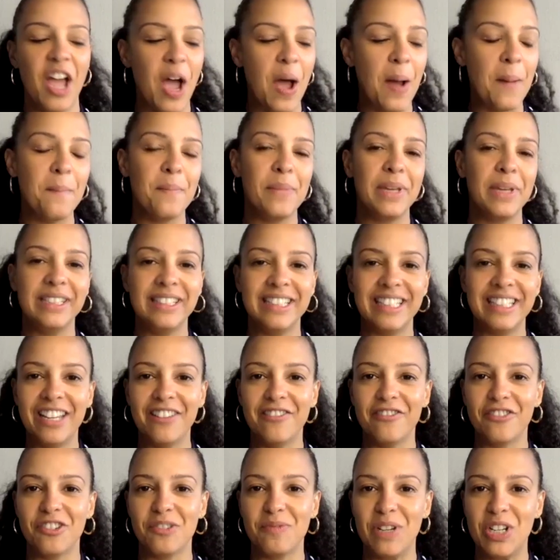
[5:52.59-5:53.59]
amazing
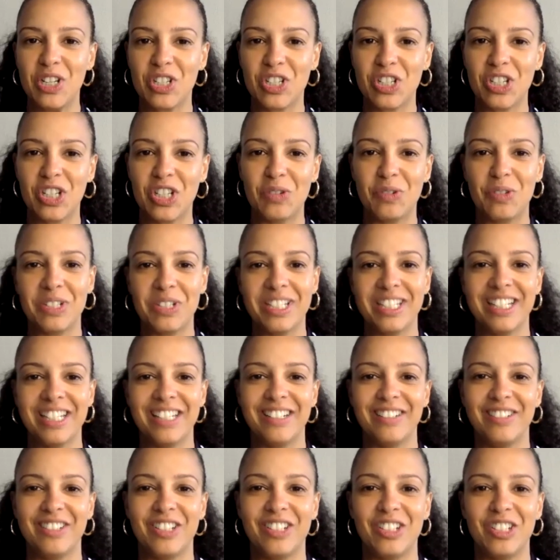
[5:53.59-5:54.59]
information that we're
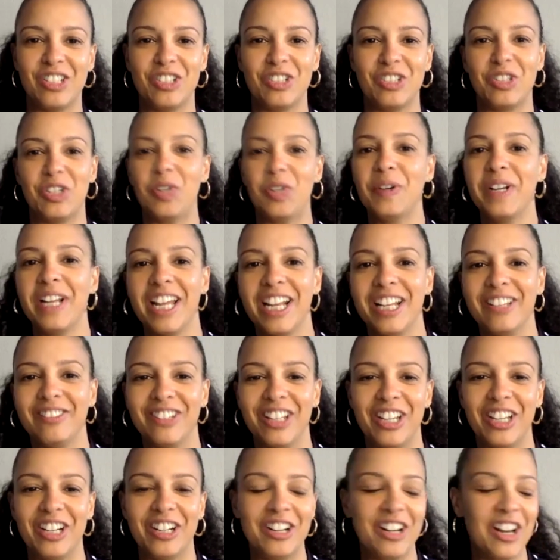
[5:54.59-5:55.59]
just throwing out
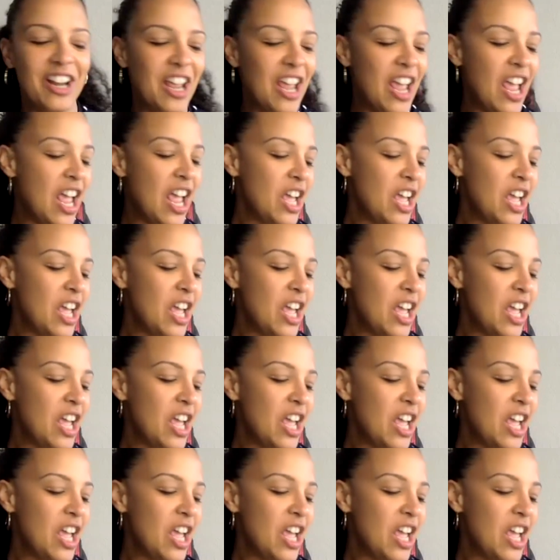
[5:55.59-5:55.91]
there.